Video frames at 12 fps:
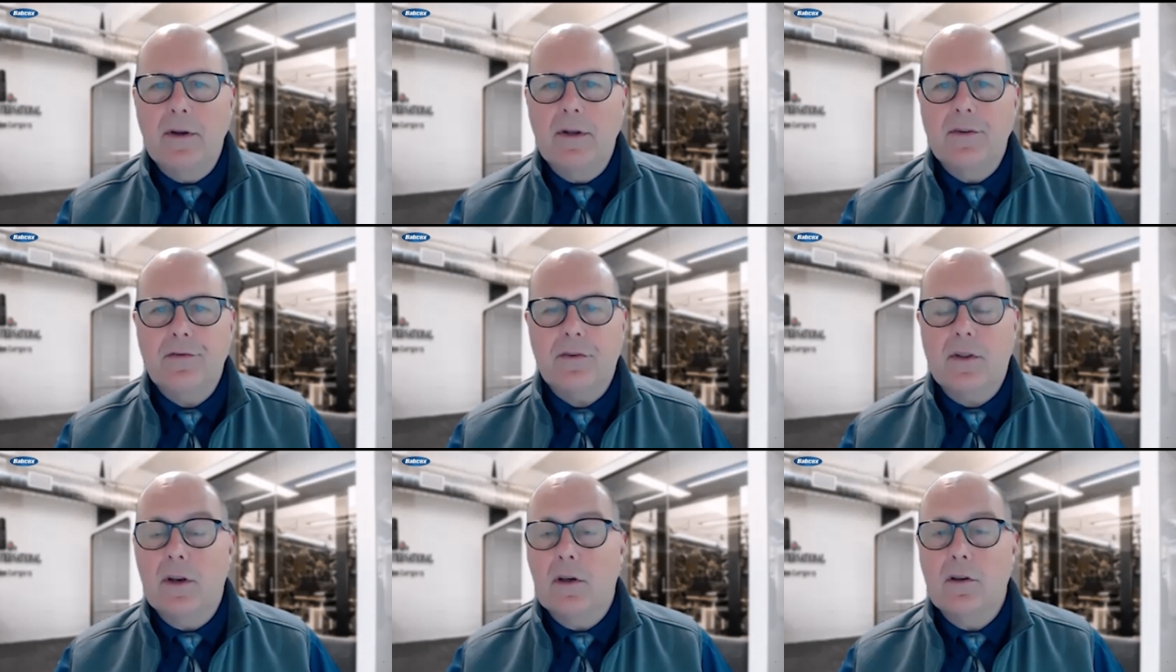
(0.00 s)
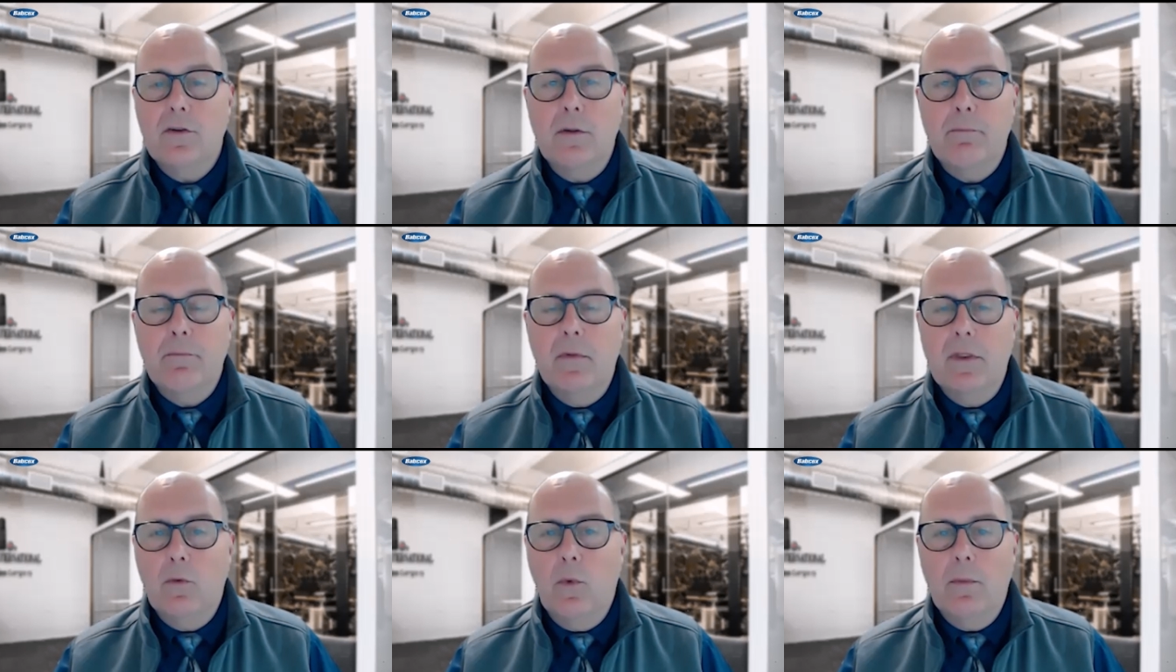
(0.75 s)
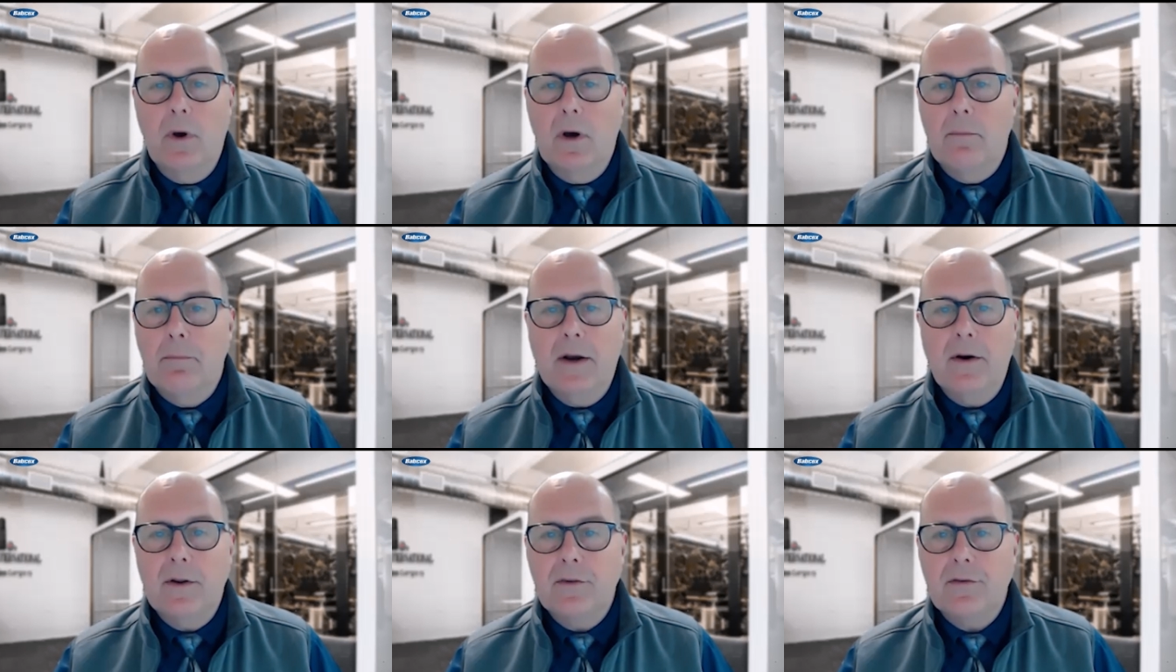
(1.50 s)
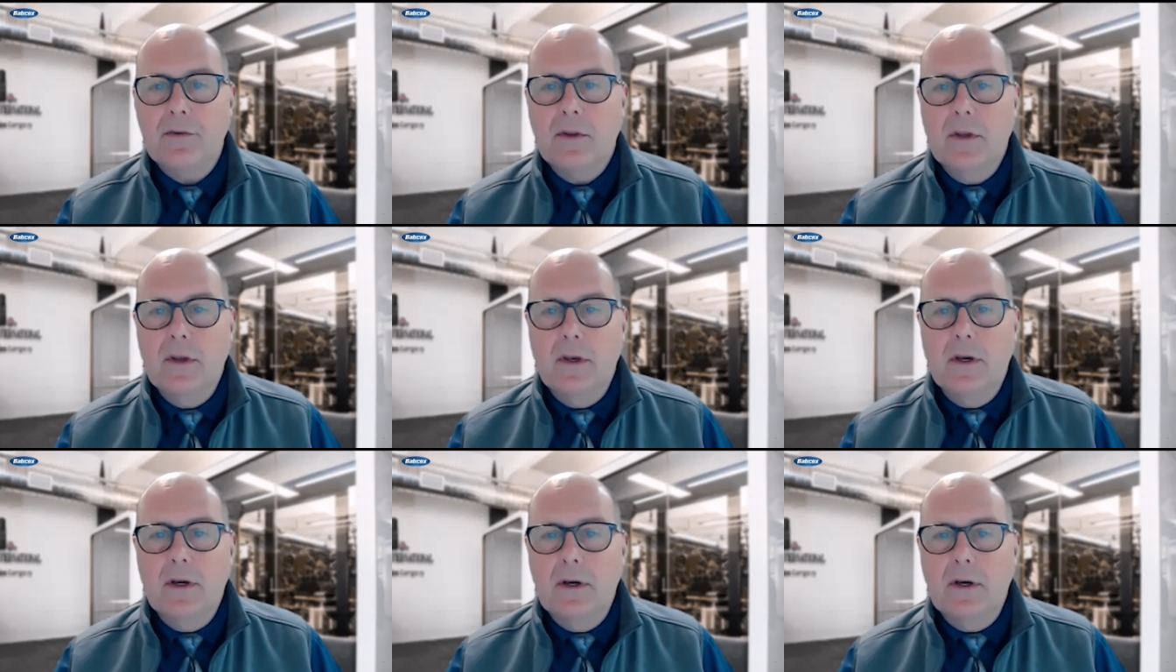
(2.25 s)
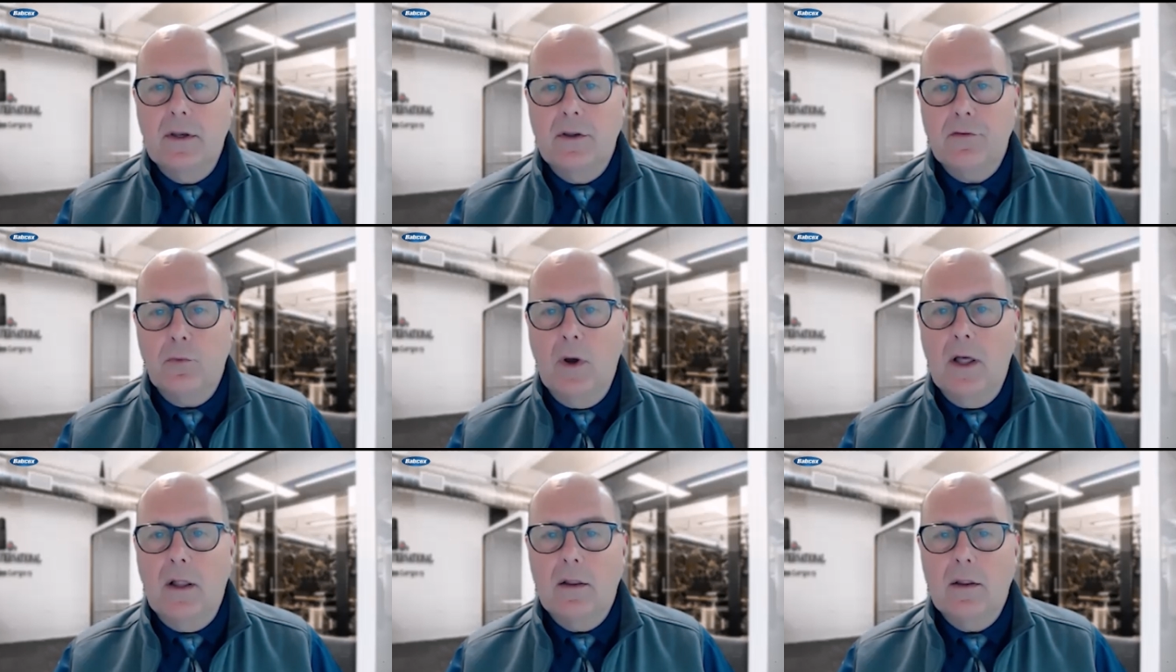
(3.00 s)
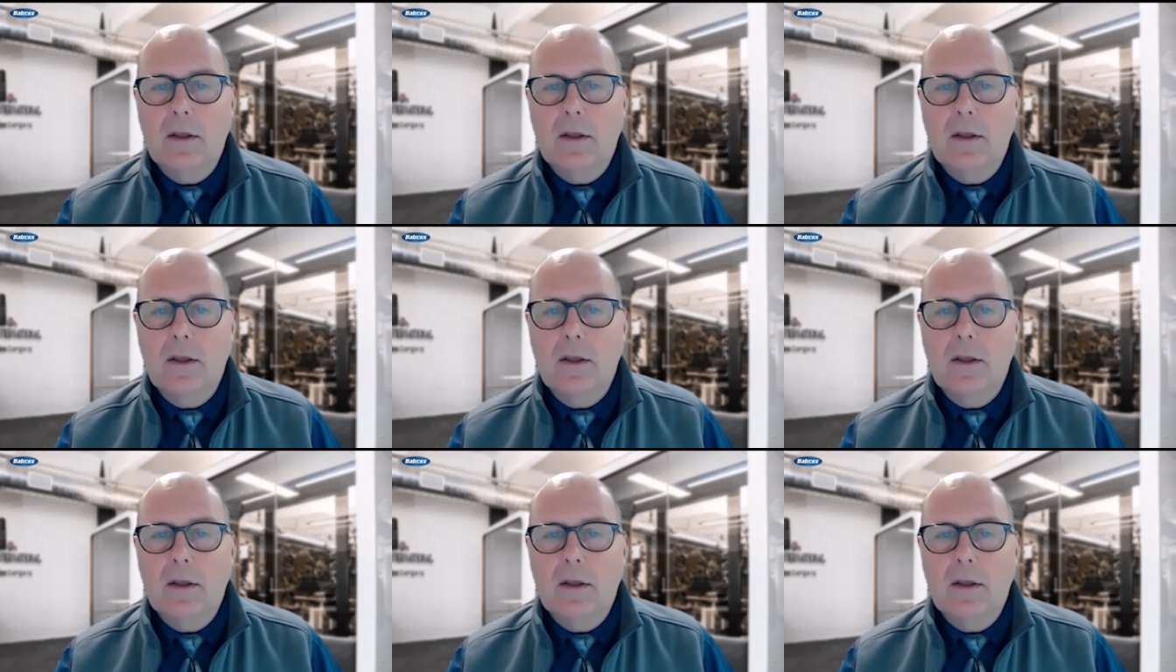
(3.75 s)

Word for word: And this can include the, the uh, bearings uh, as well.